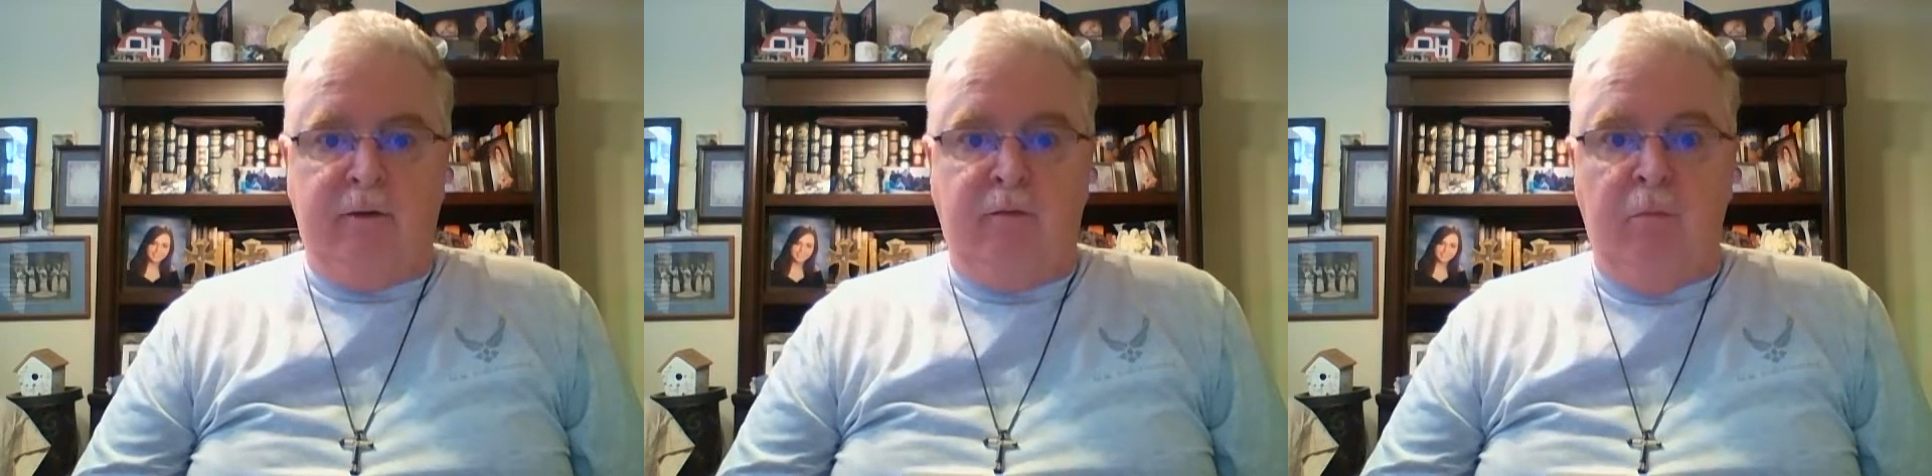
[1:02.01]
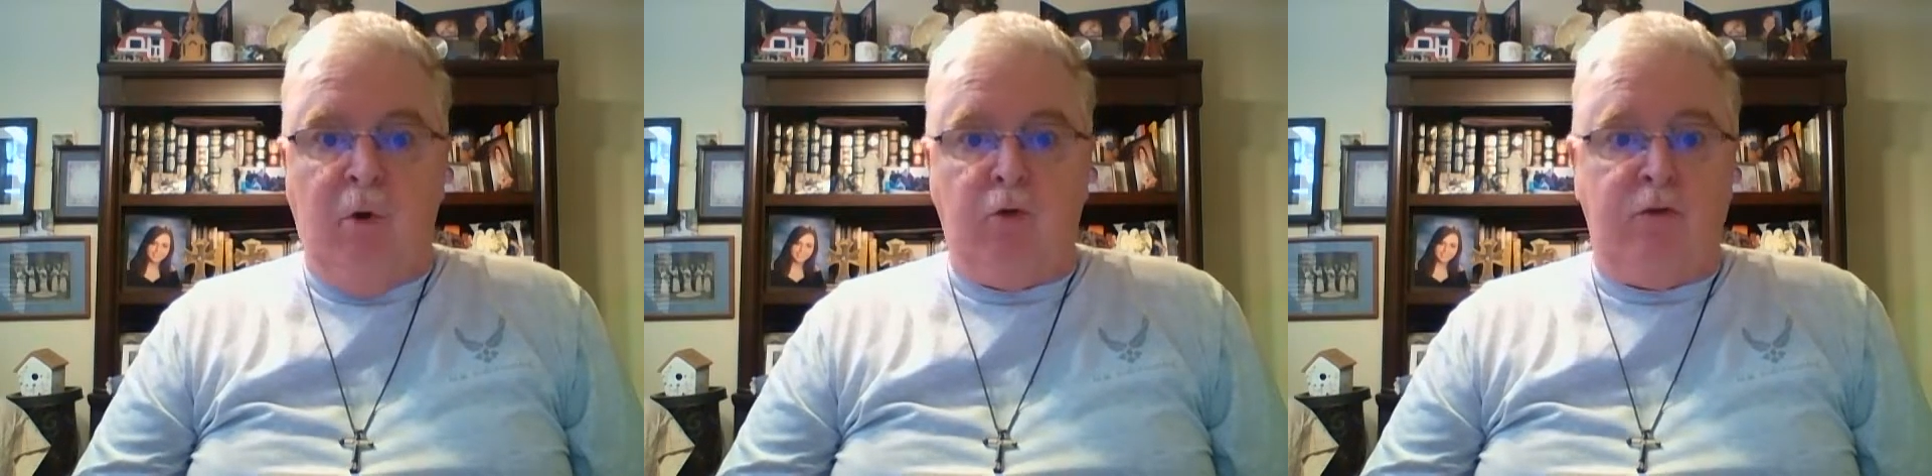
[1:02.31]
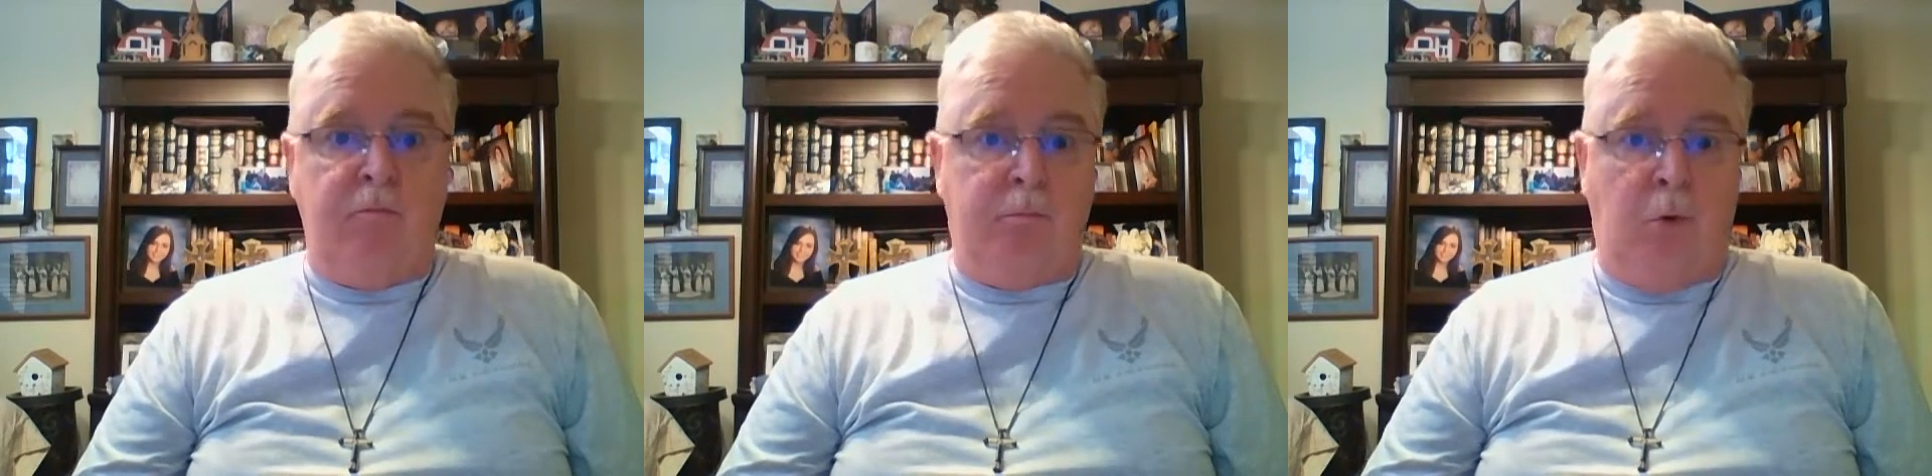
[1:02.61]
the most
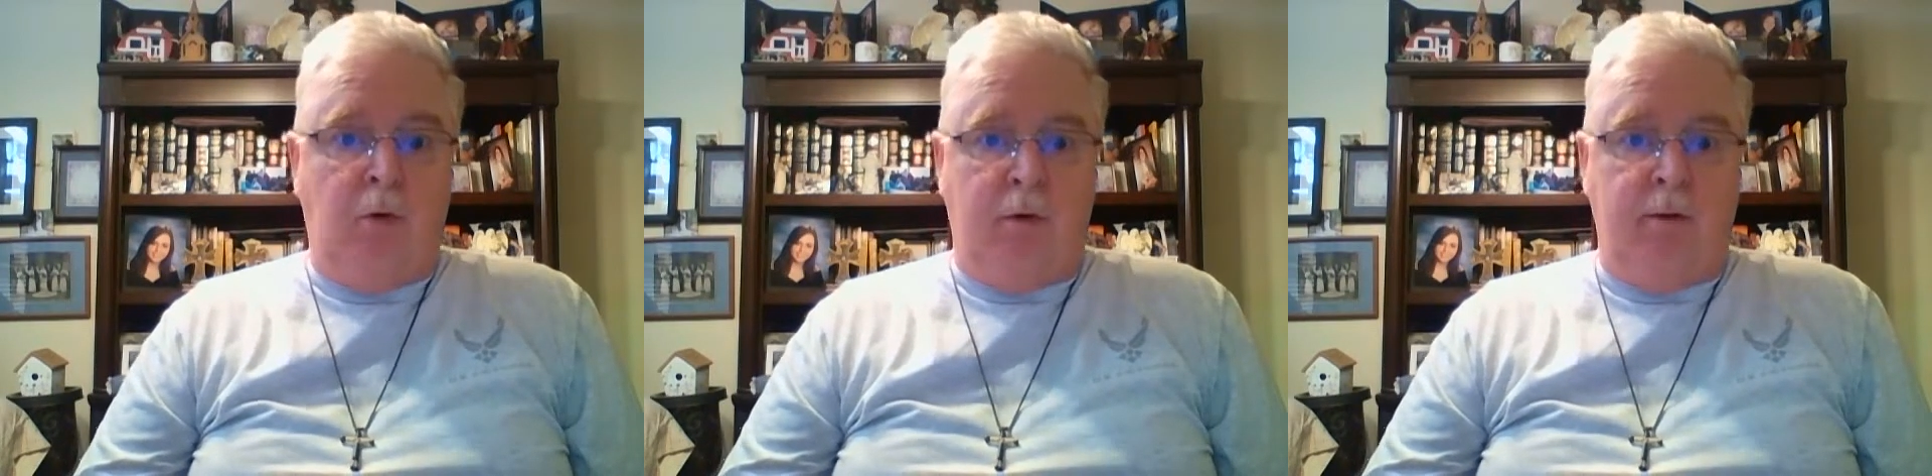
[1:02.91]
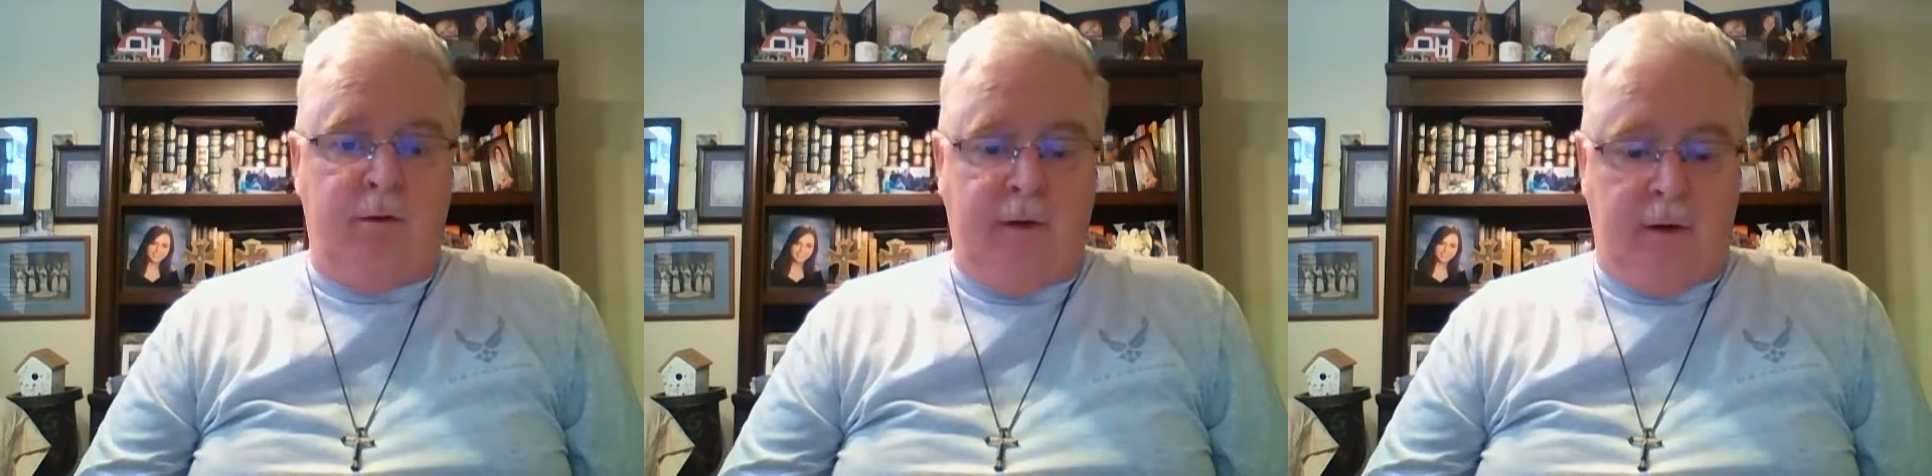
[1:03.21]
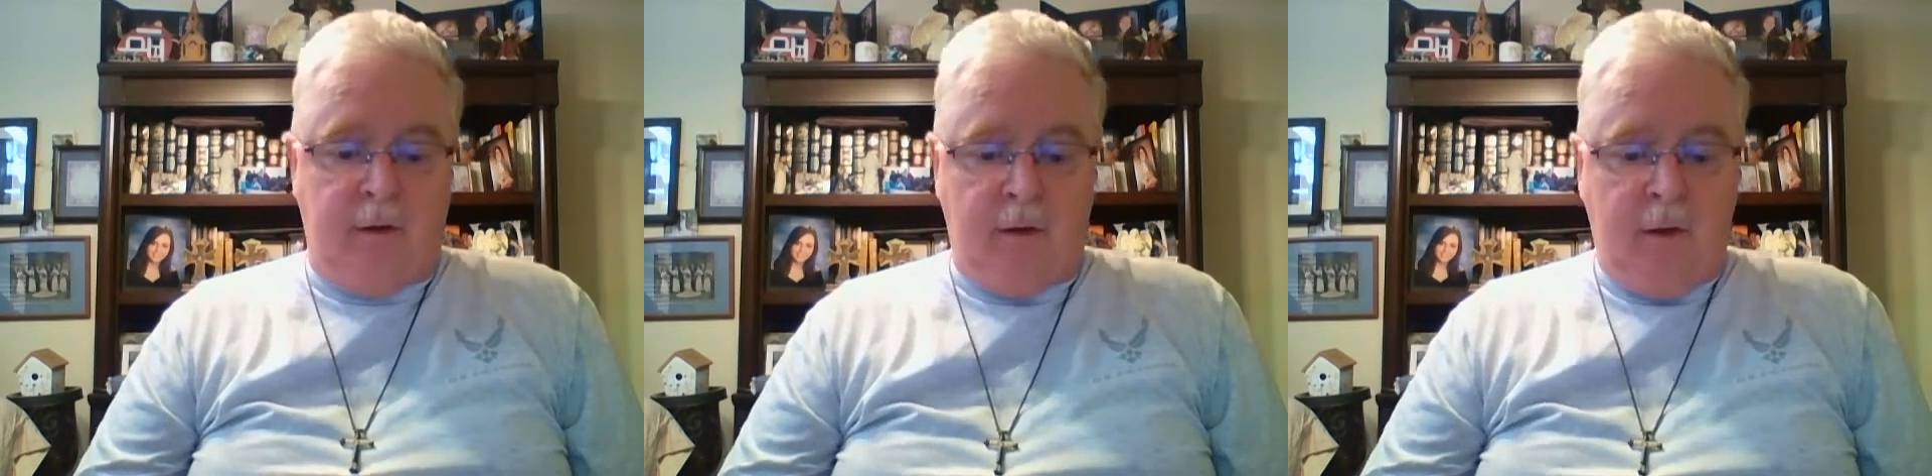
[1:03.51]
important here,